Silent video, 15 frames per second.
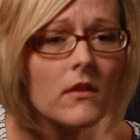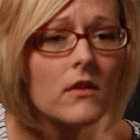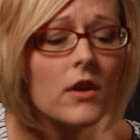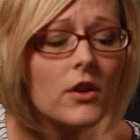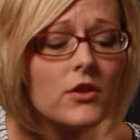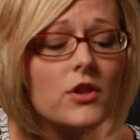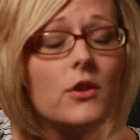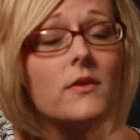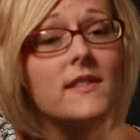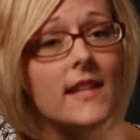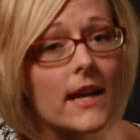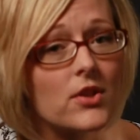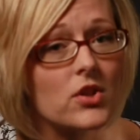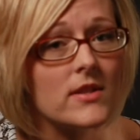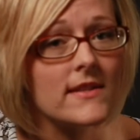There are 2
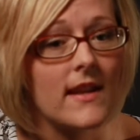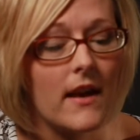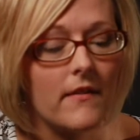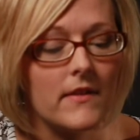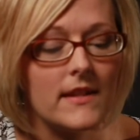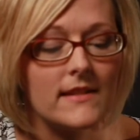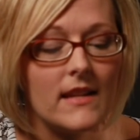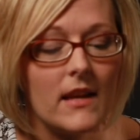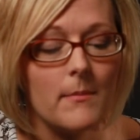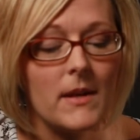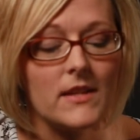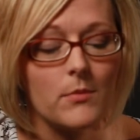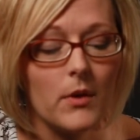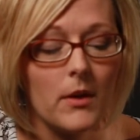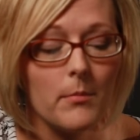sections of the
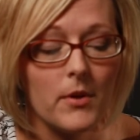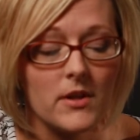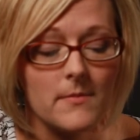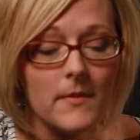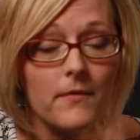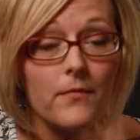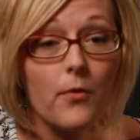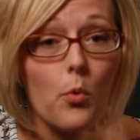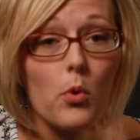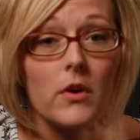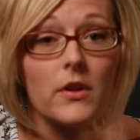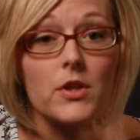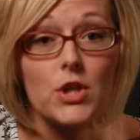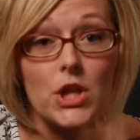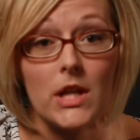CMS reimbursement
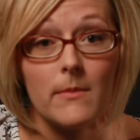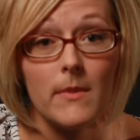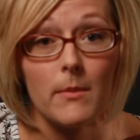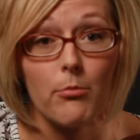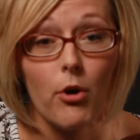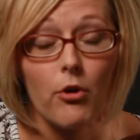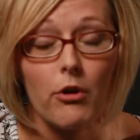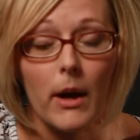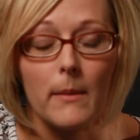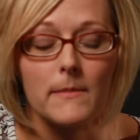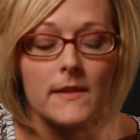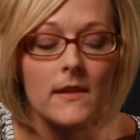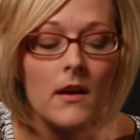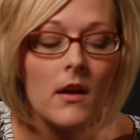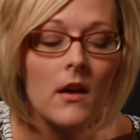for GME
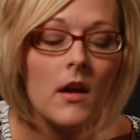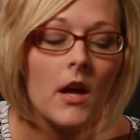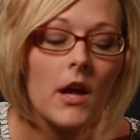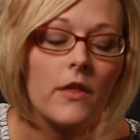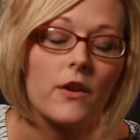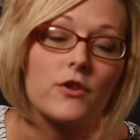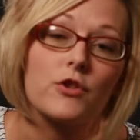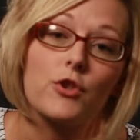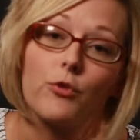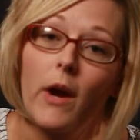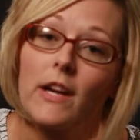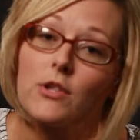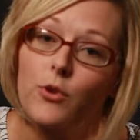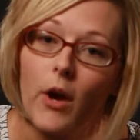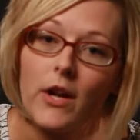programs. There's
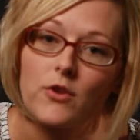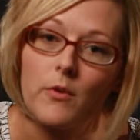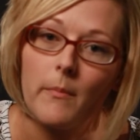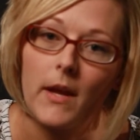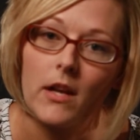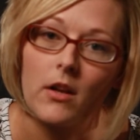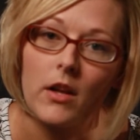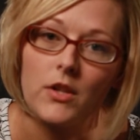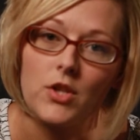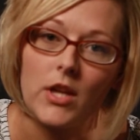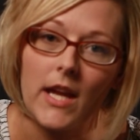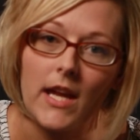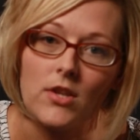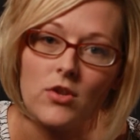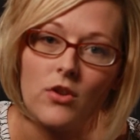direct graduate medical
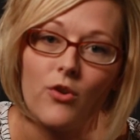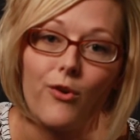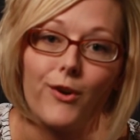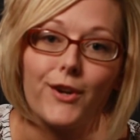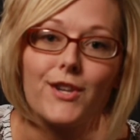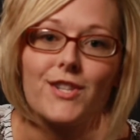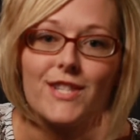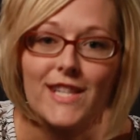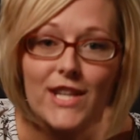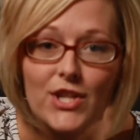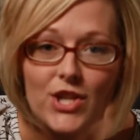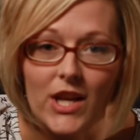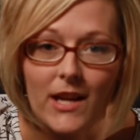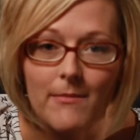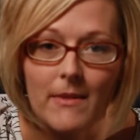education, or
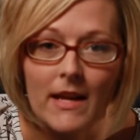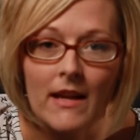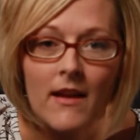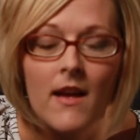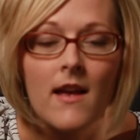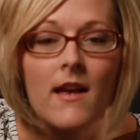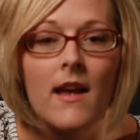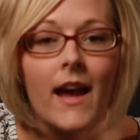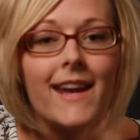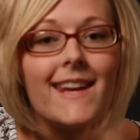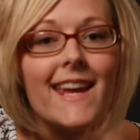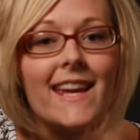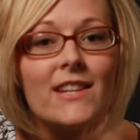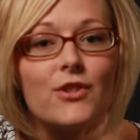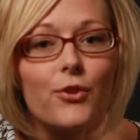DGME, and
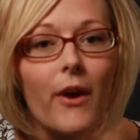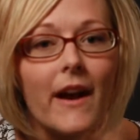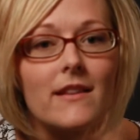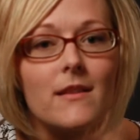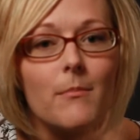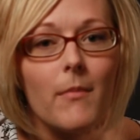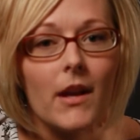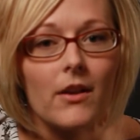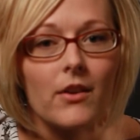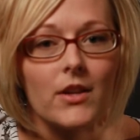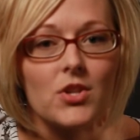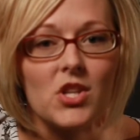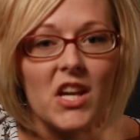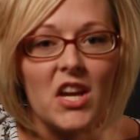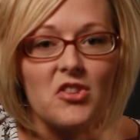indirect medical
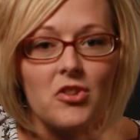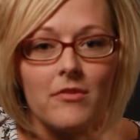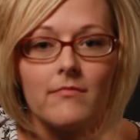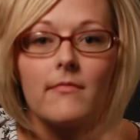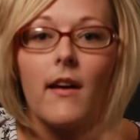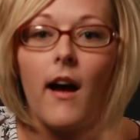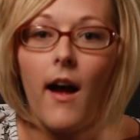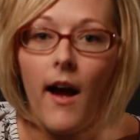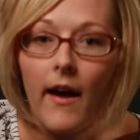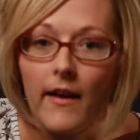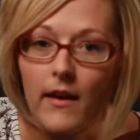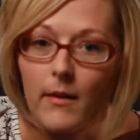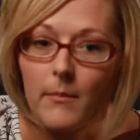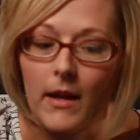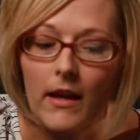education,
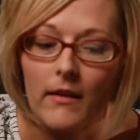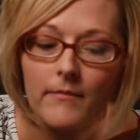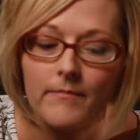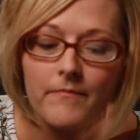IME.